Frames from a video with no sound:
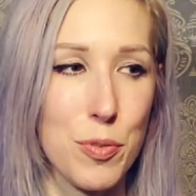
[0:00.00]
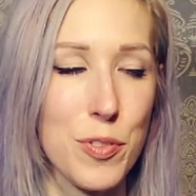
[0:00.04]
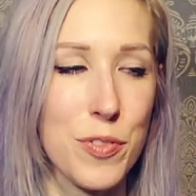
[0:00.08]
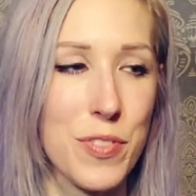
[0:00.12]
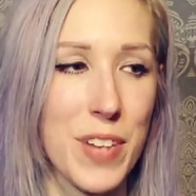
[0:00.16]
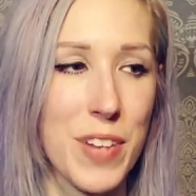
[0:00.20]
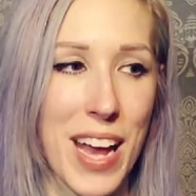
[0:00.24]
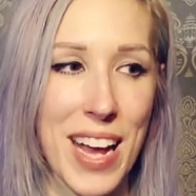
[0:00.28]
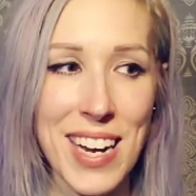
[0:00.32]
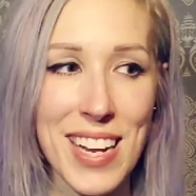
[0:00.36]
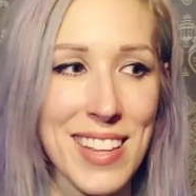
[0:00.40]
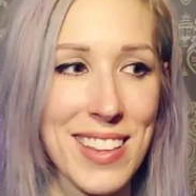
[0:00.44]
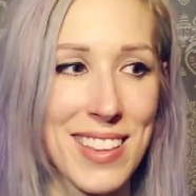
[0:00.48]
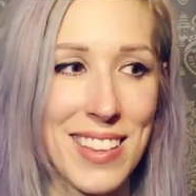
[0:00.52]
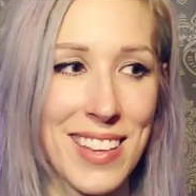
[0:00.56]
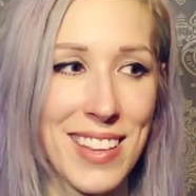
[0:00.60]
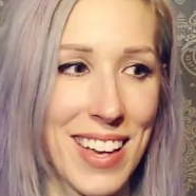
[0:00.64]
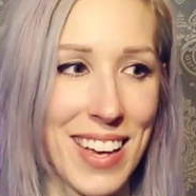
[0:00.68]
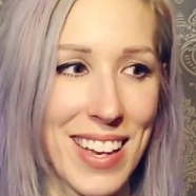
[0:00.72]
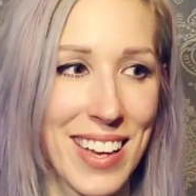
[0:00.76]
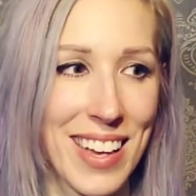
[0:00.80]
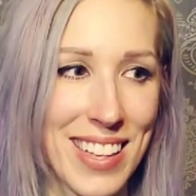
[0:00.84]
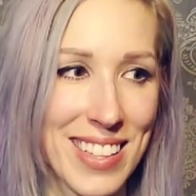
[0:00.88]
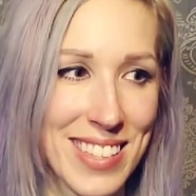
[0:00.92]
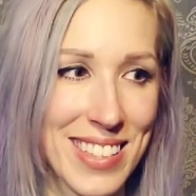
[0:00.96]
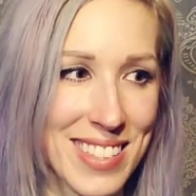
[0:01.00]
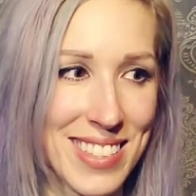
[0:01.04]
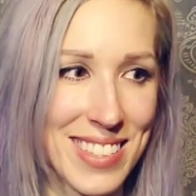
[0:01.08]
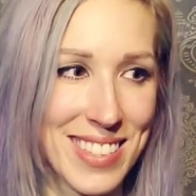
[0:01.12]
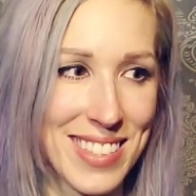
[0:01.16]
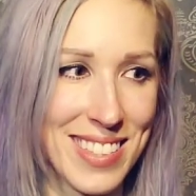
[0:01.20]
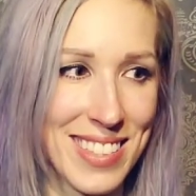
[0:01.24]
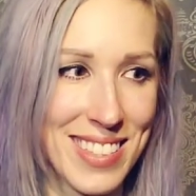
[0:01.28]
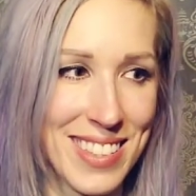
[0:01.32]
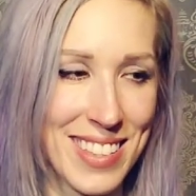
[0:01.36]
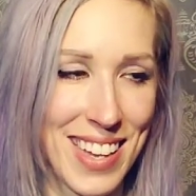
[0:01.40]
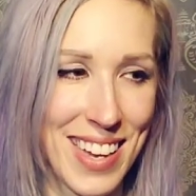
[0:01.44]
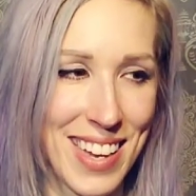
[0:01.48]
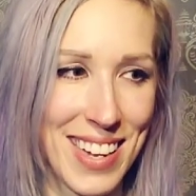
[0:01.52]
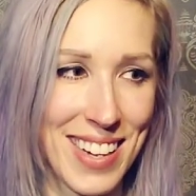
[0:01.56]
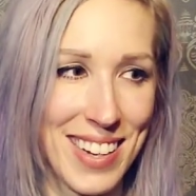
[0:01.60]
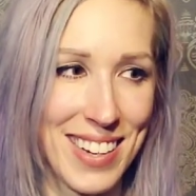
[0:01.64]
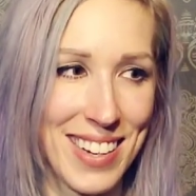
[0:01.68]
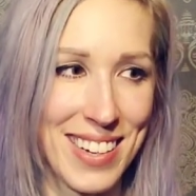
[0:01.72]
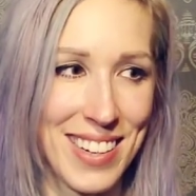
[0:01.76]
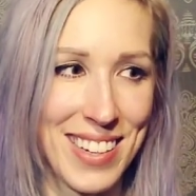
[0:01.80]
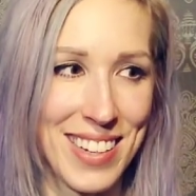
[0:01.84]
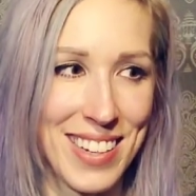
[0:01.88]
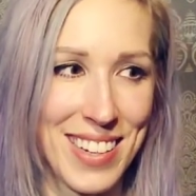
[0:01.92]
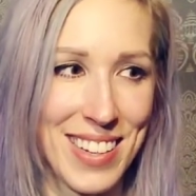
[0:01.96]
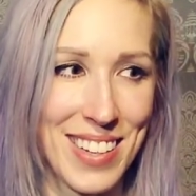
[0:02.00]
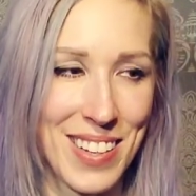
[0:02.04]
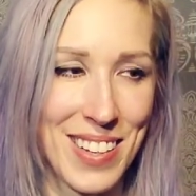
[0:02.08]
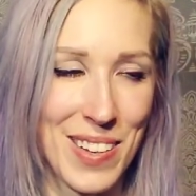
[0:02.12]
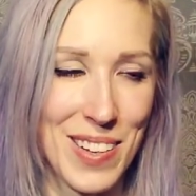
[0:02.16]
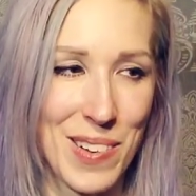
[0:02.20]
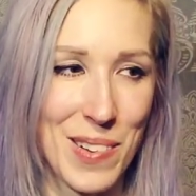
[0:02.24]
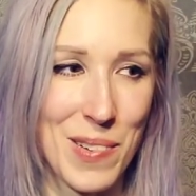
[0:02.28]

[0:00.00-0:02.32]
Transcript: proved anything, it's that